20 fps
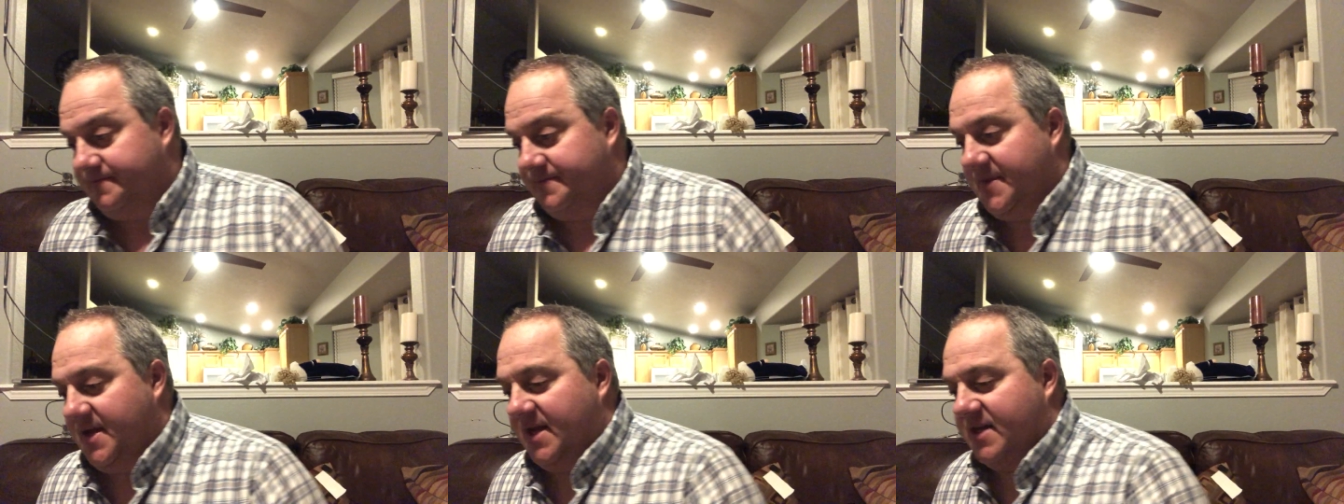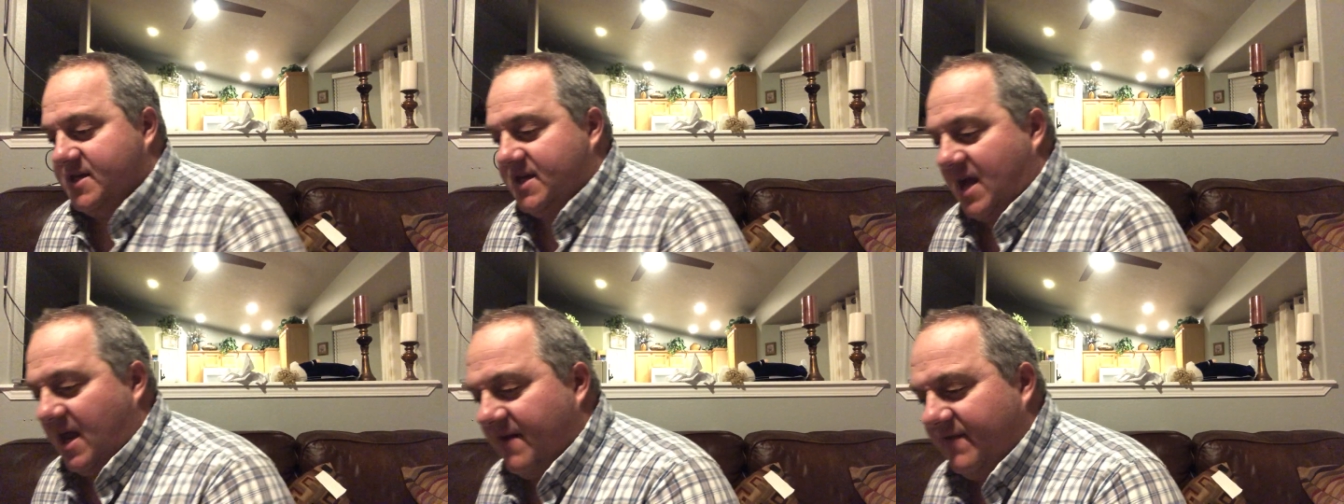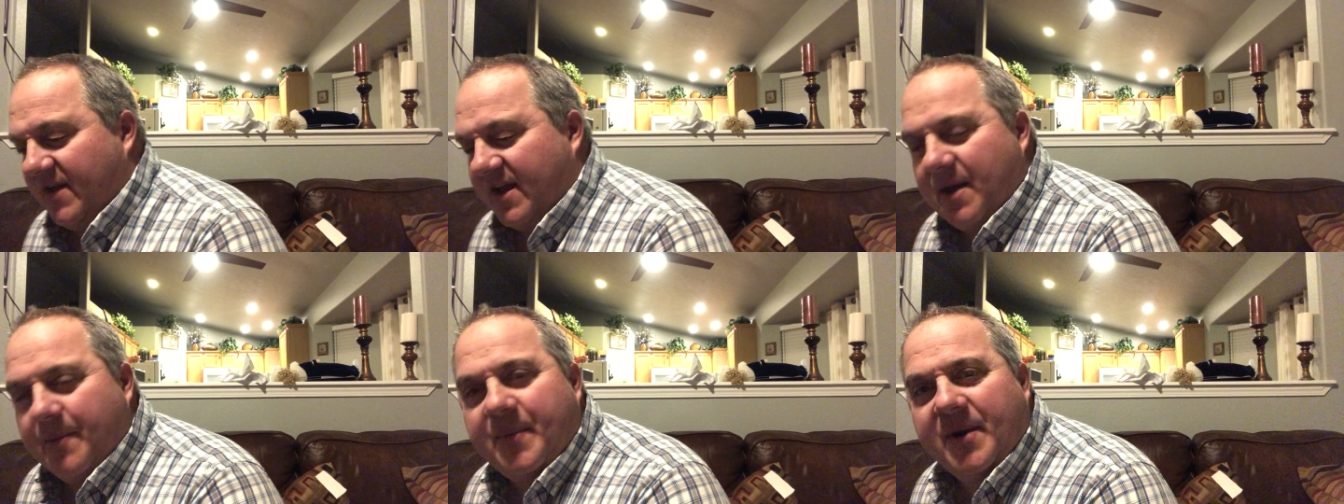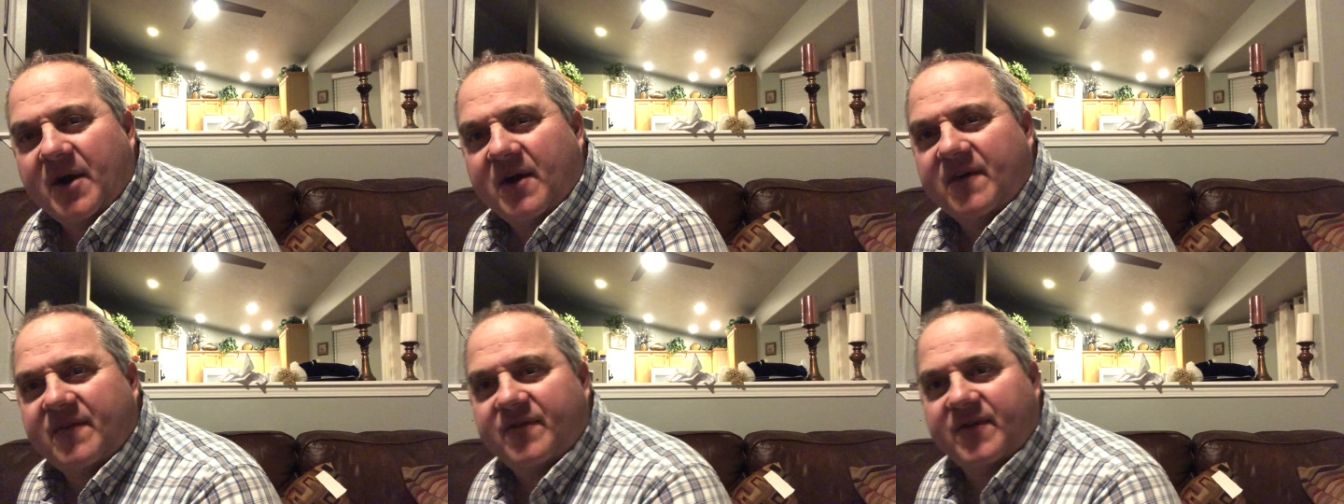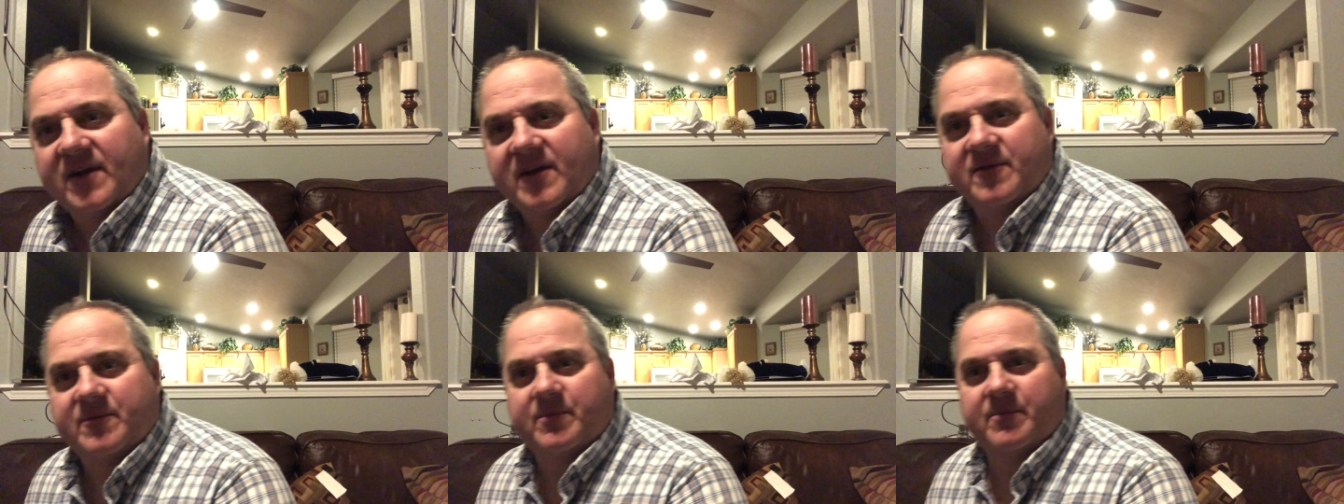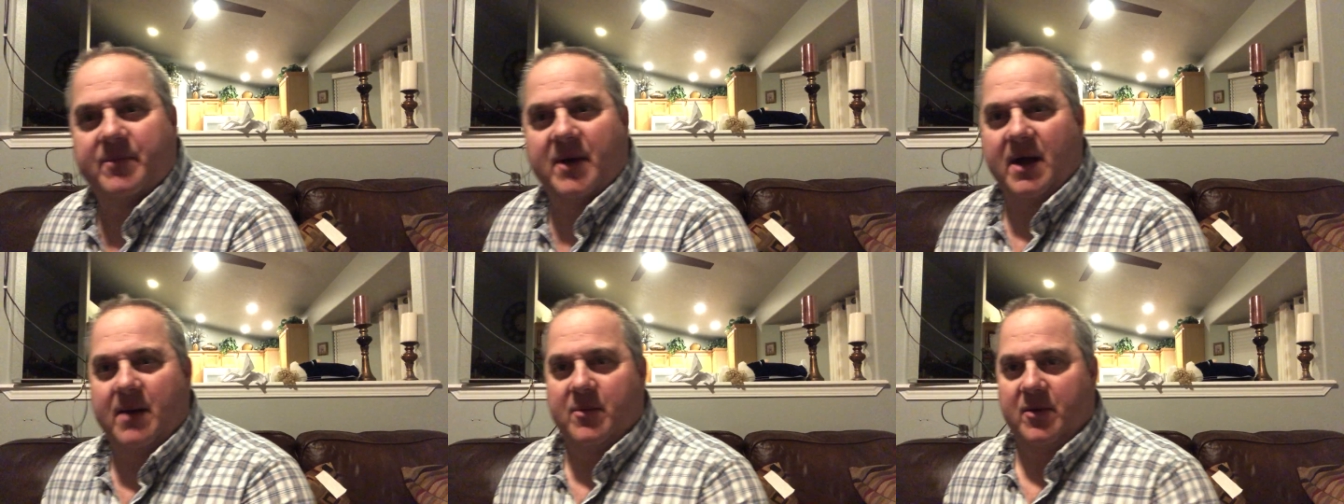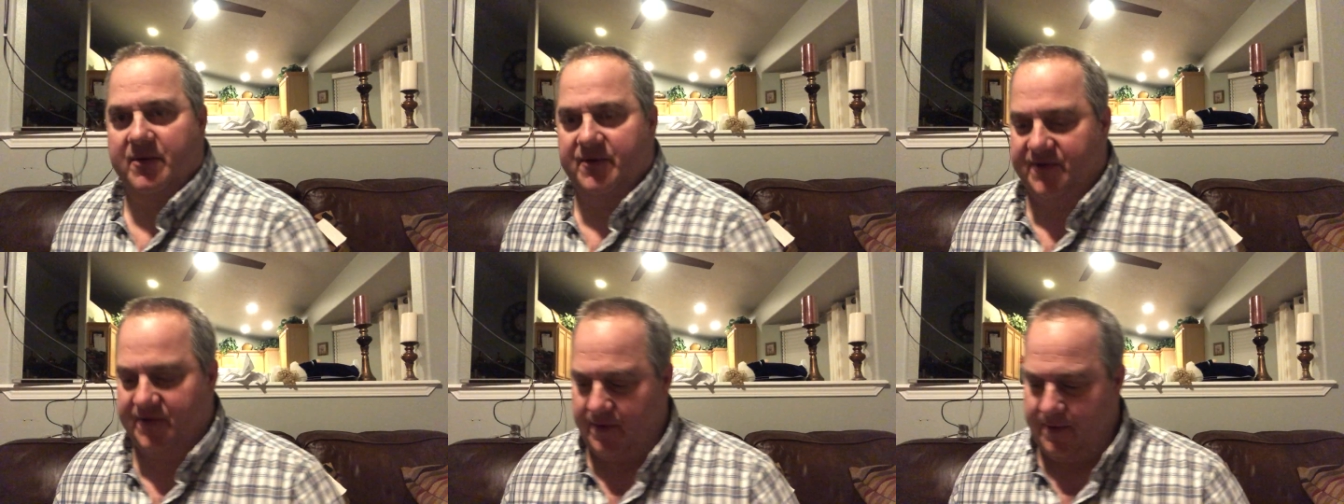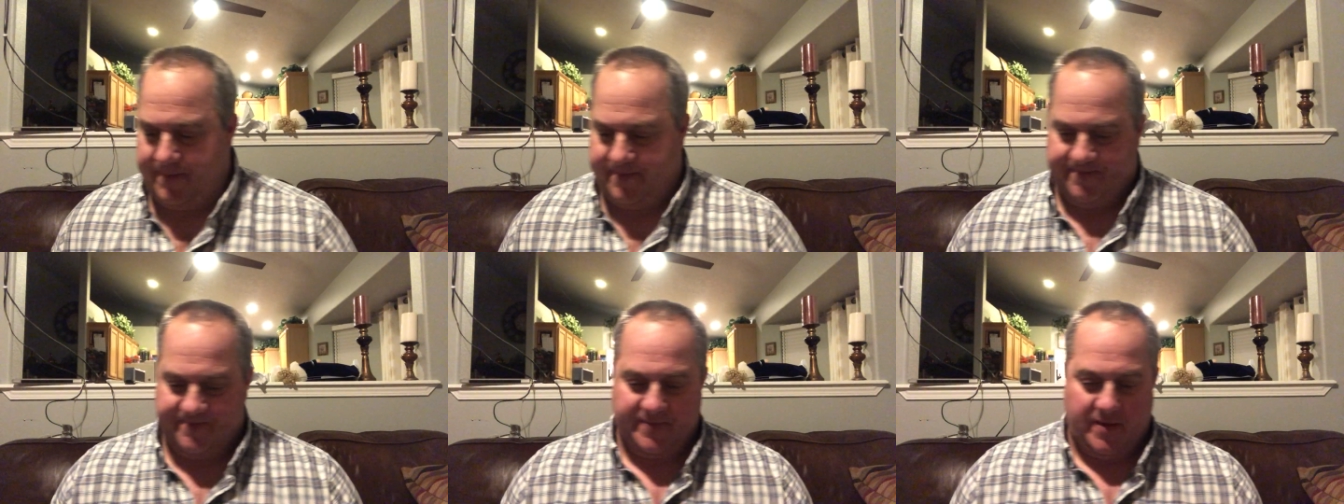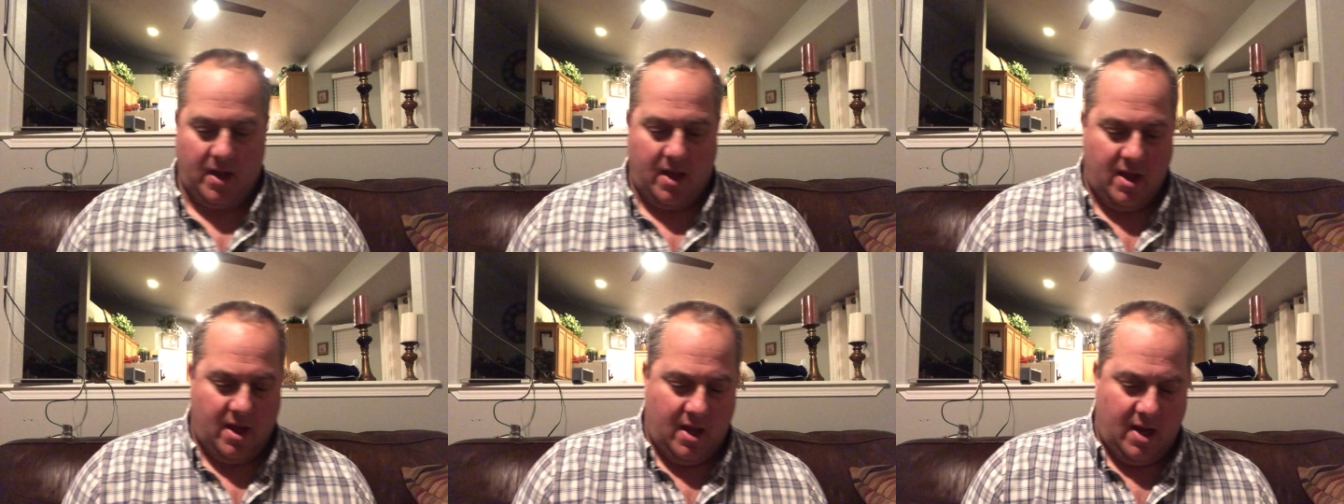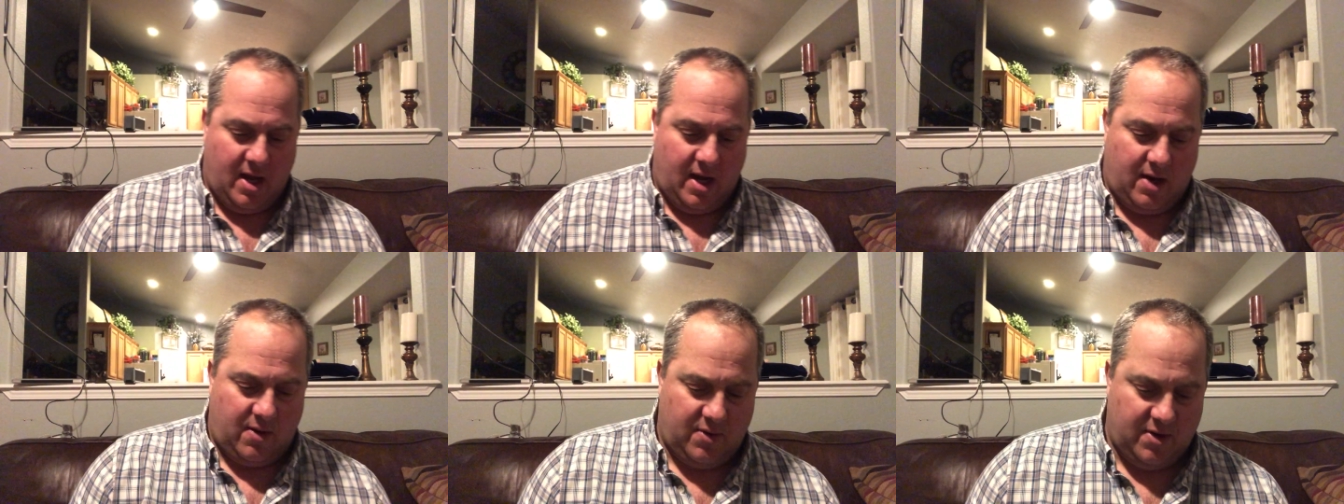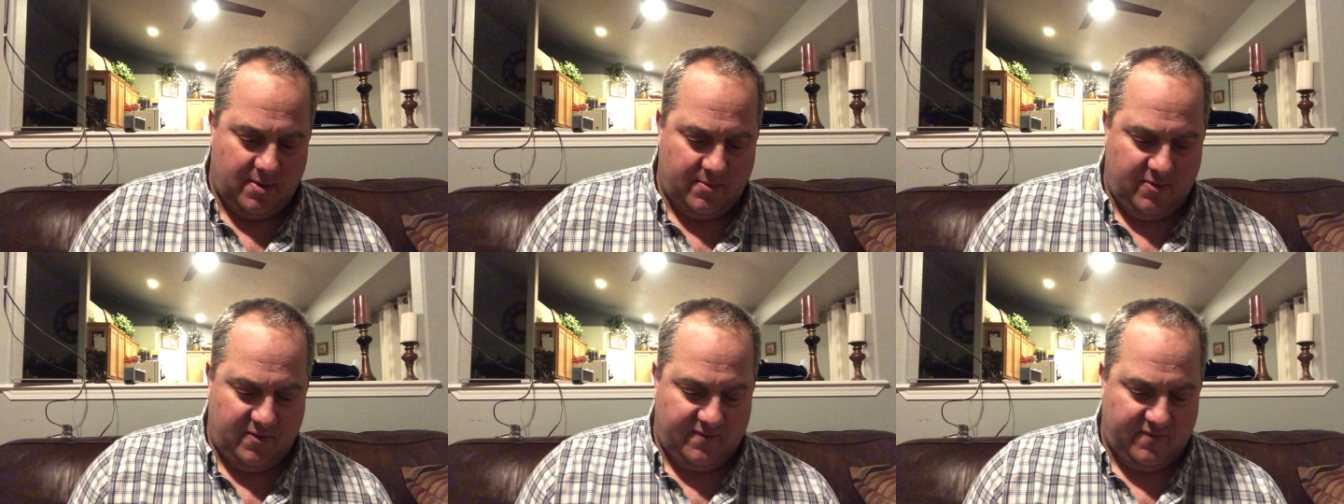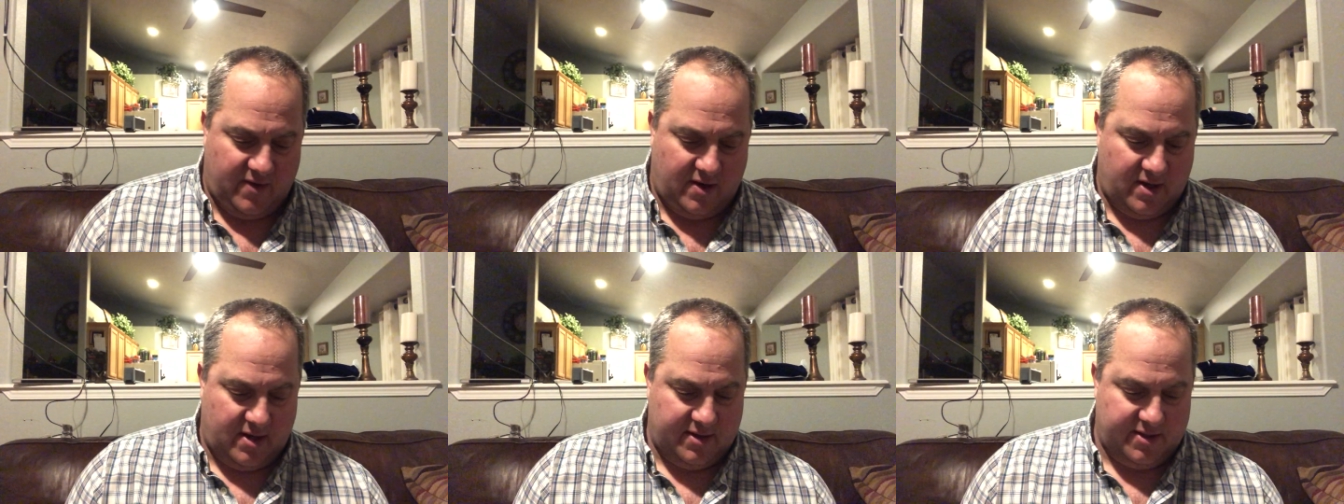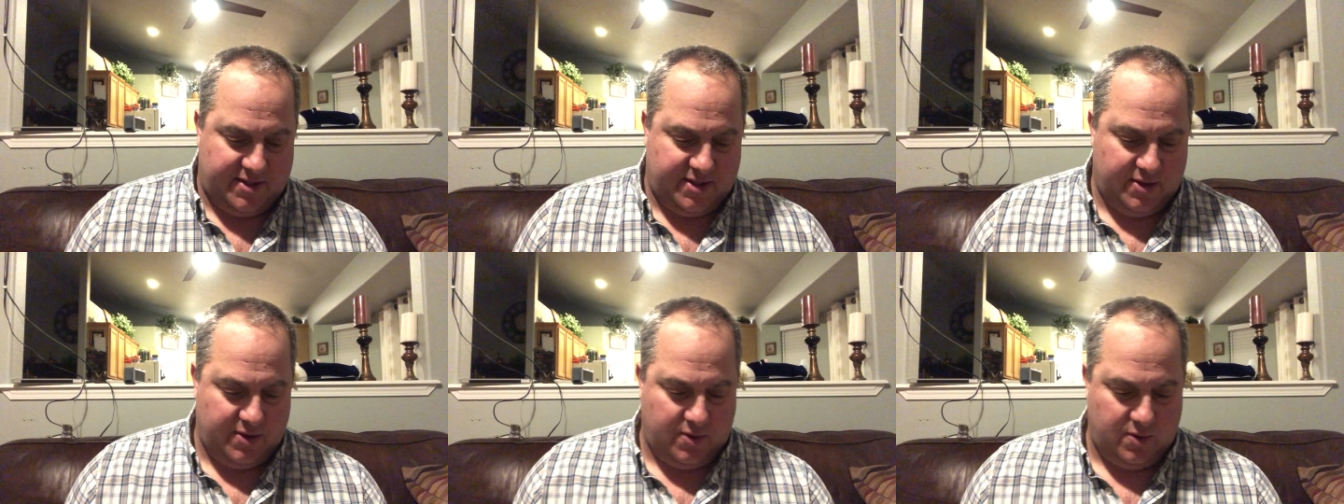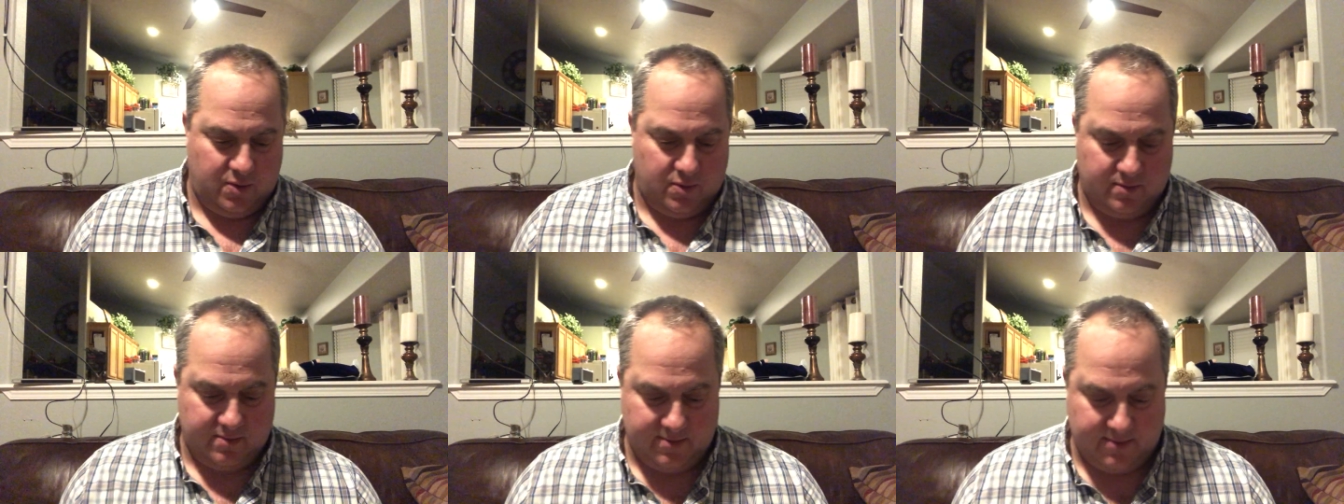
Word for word: it's kind of like a paraphrase Bible. So I want to move on to